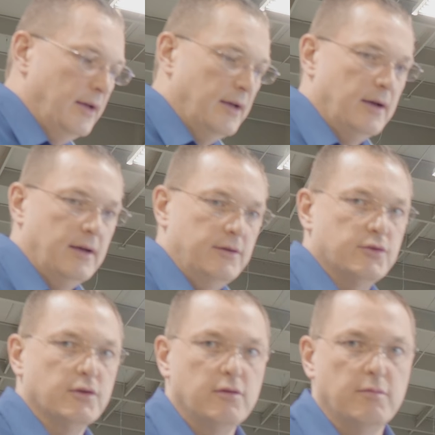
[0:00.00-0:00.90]
and
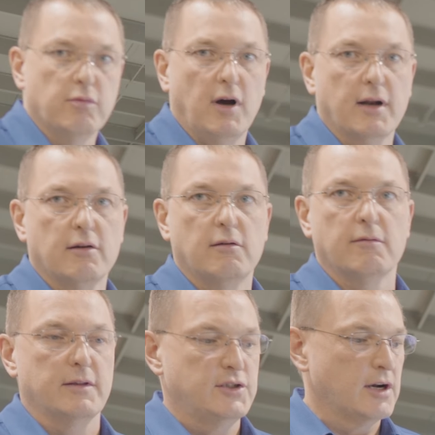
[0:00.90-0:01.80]
true product
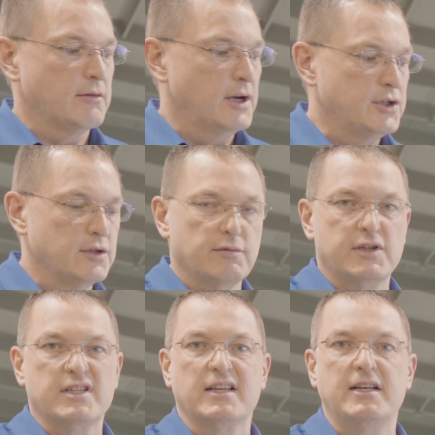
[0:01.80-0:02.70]
over the generations,
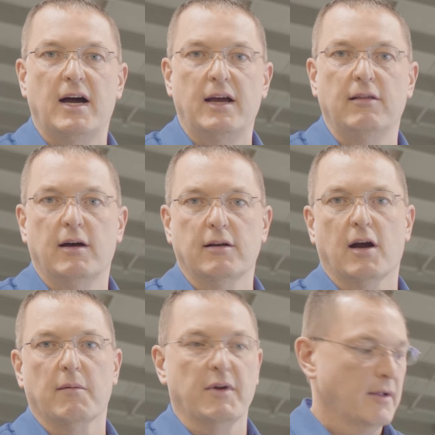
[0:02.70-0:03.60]
which is a nylon
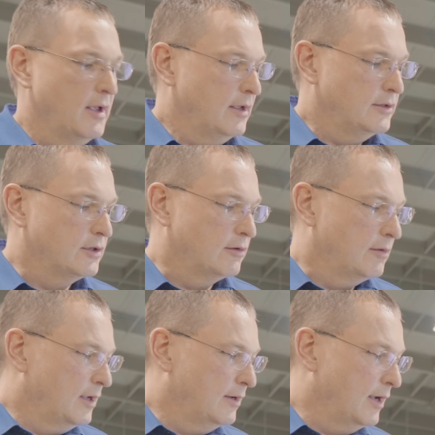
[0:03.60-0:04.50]
carpet.
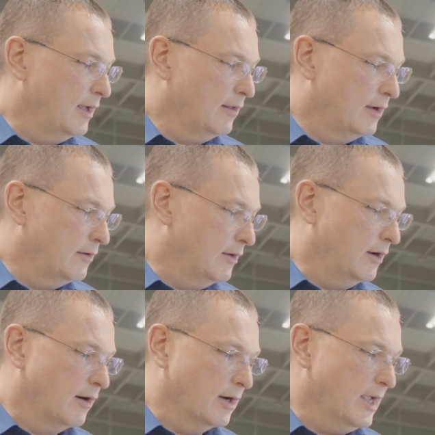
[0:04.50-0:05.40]
So nylon,
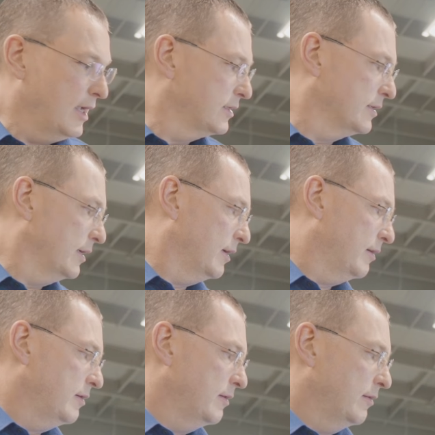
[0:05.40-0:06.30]
in our case,
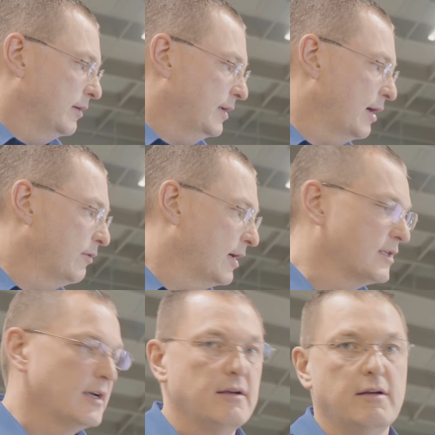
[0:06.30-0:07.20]

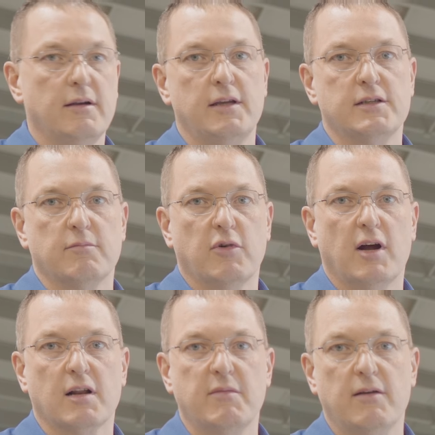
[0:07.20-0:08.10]
Tigressa is a
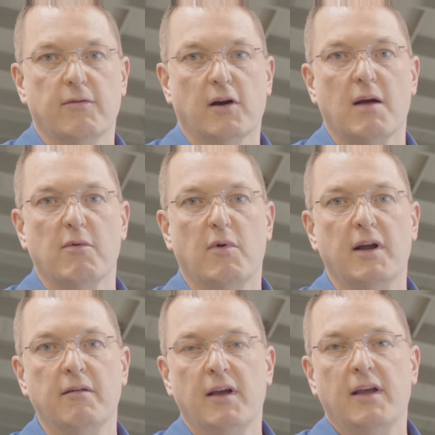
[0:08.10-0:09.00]
product made for Carpet
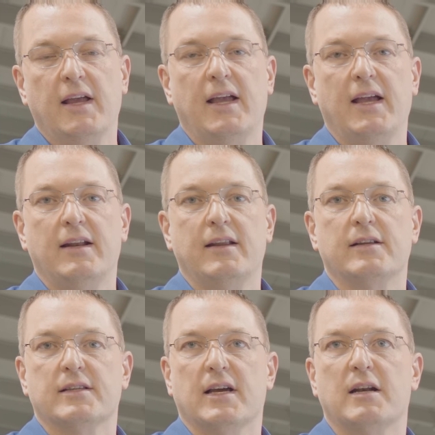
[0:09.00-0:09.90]
One, and
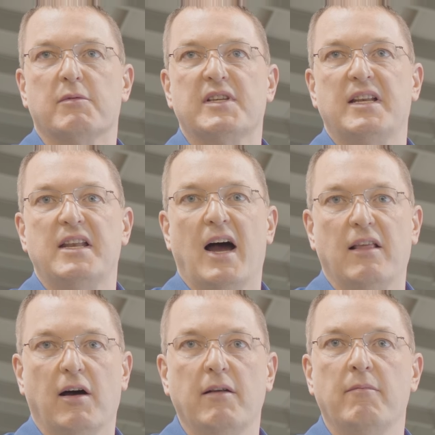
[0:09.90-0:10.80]
it is 100%
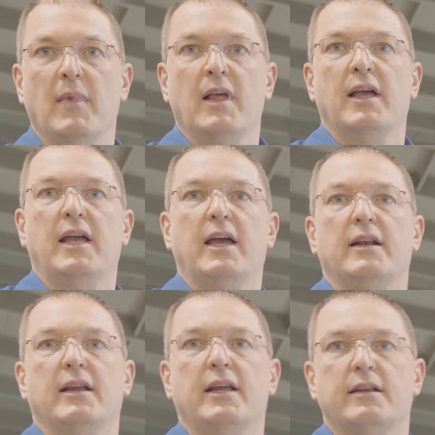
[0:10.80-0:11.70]
nylon,
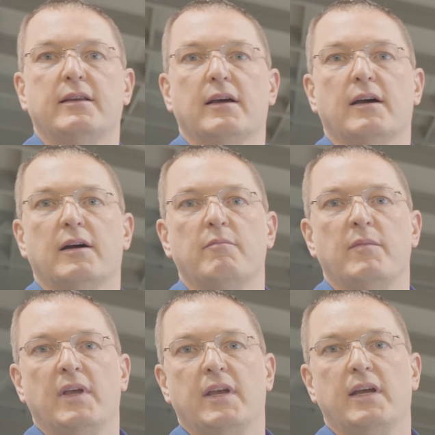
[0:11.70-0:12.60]
and
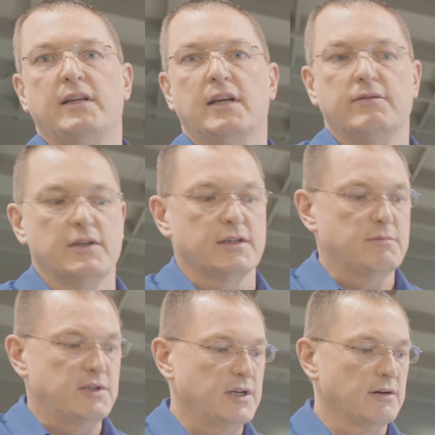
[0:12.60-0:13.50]
it gives
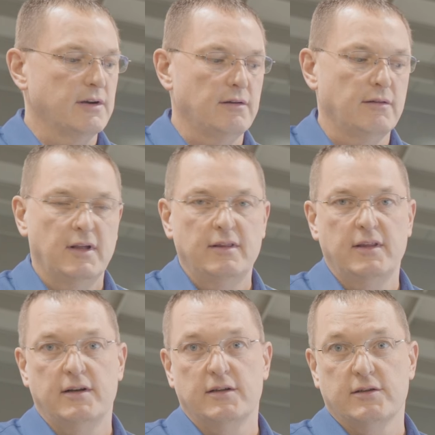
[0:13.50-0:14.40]
us material
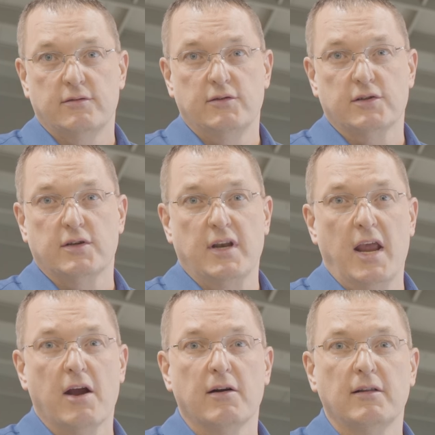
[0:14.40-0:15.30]
that is just
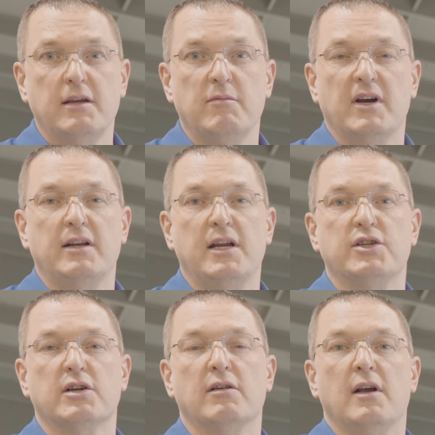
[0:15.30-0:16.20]
inherently by
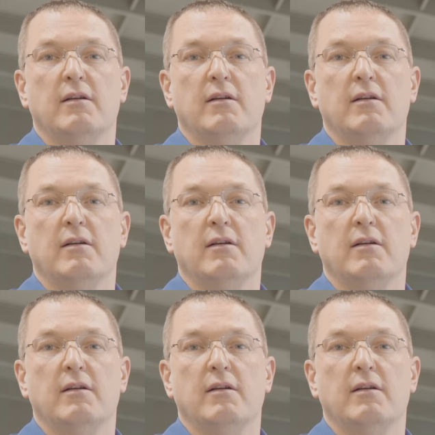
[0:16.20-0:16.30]
nature